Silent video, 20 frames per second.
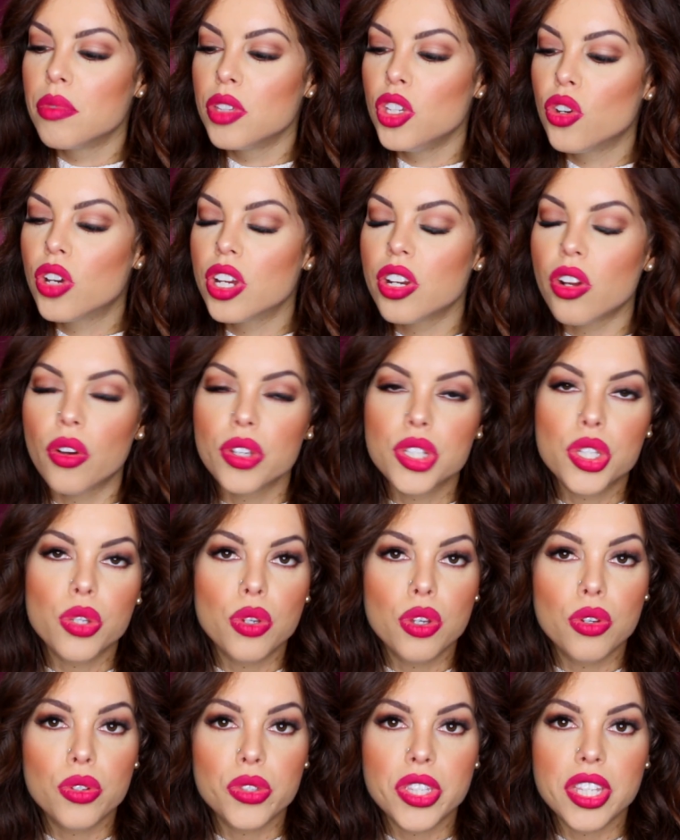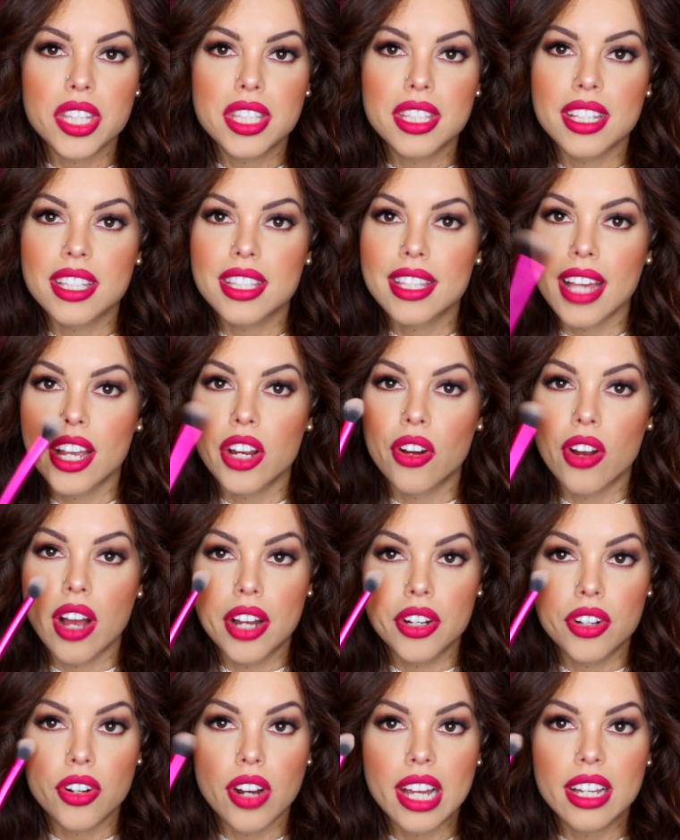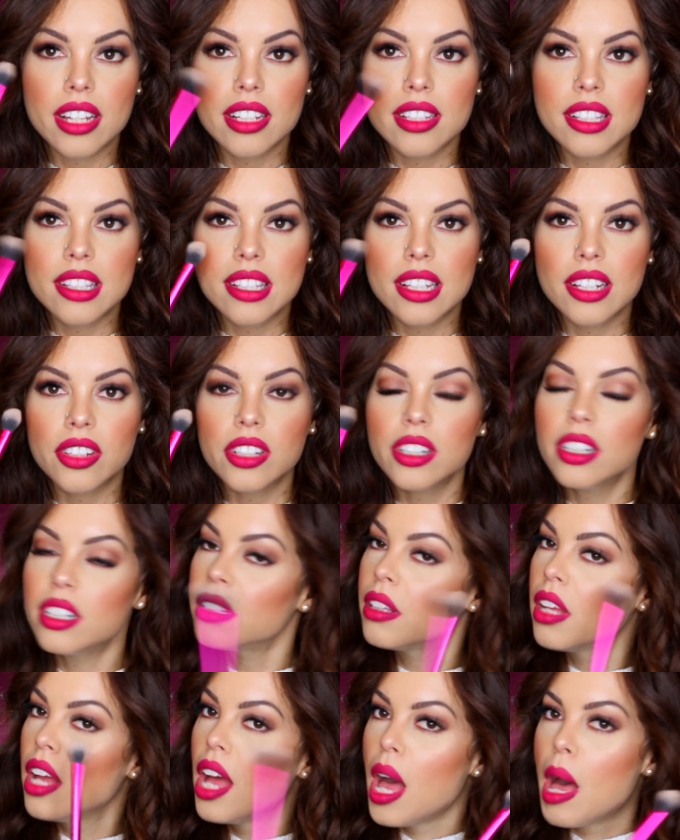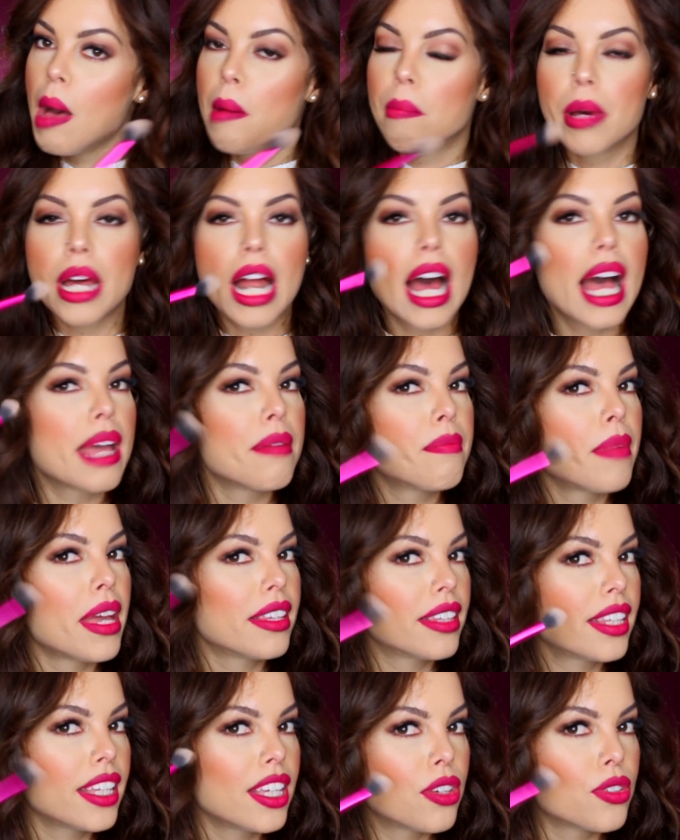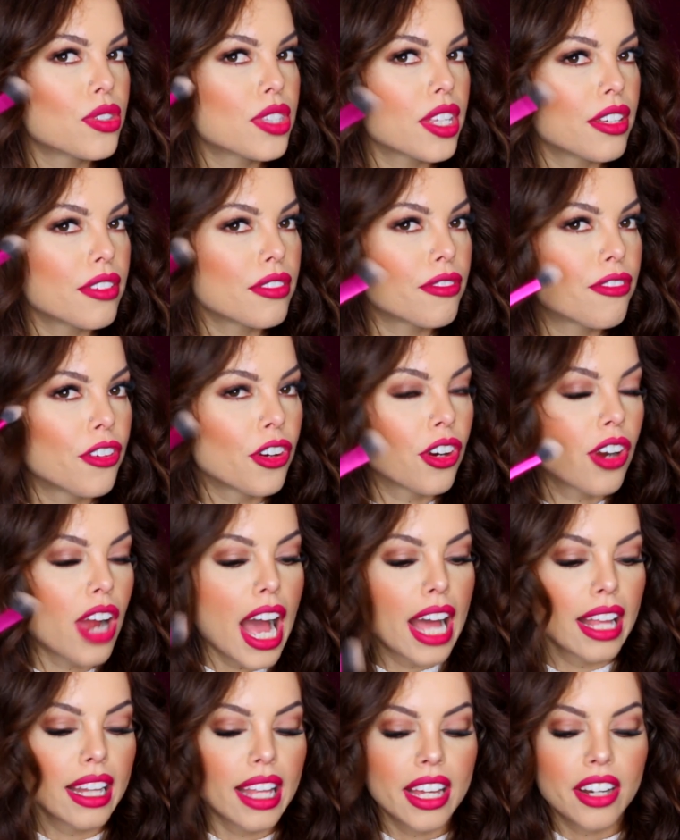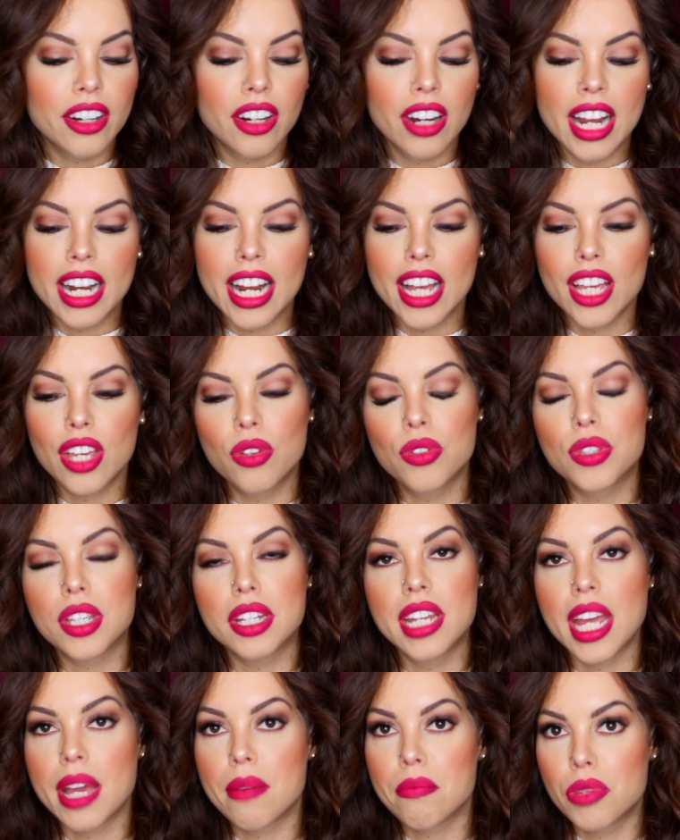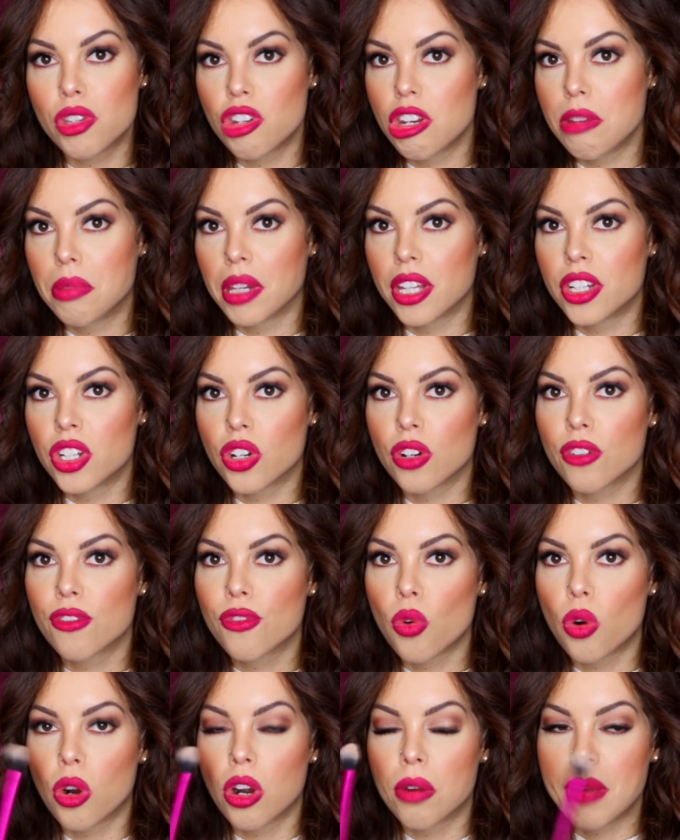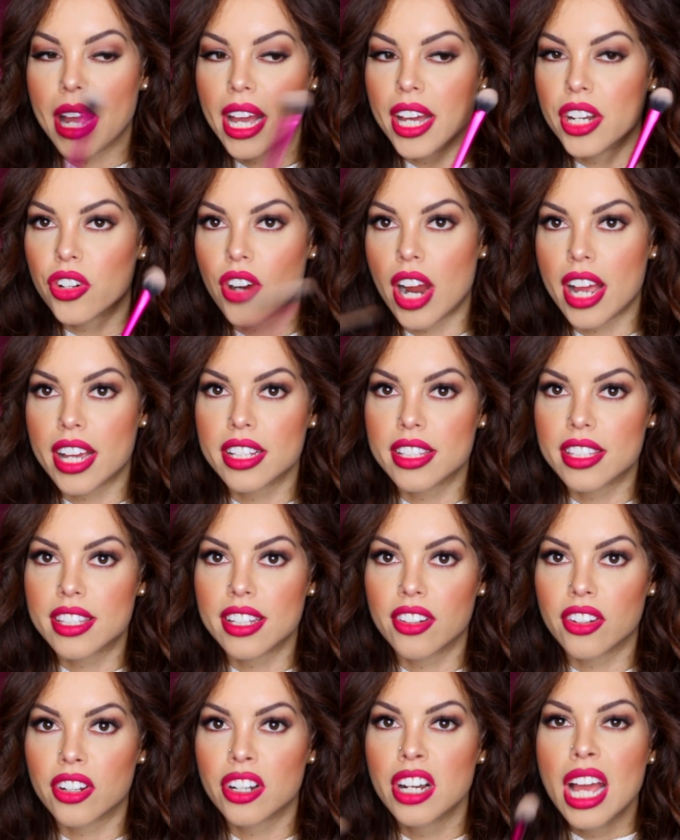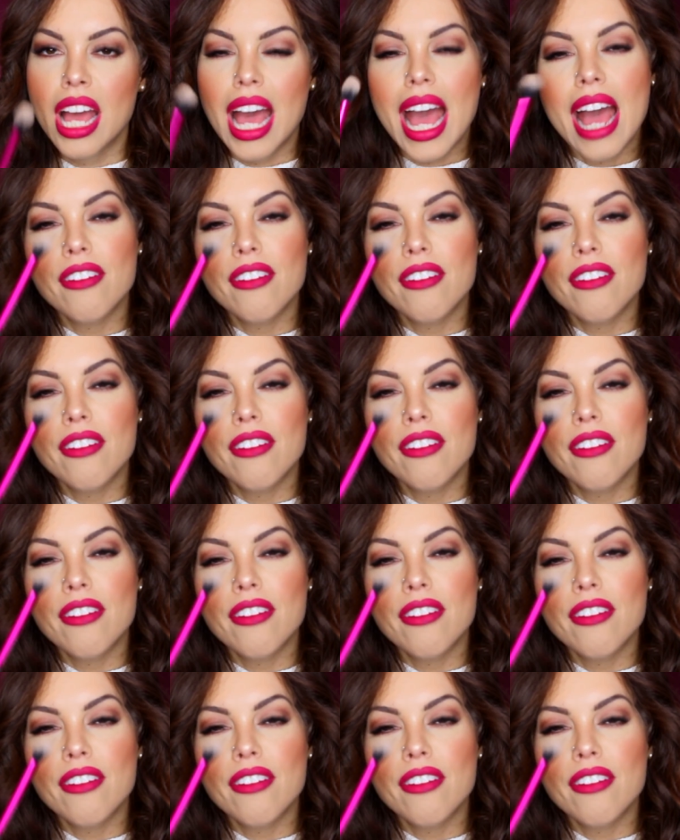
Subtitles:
You can also use this to set your under eye concealer, but I mainly use it for highlighter, and I use a damp beauty blender for my under eye concealer.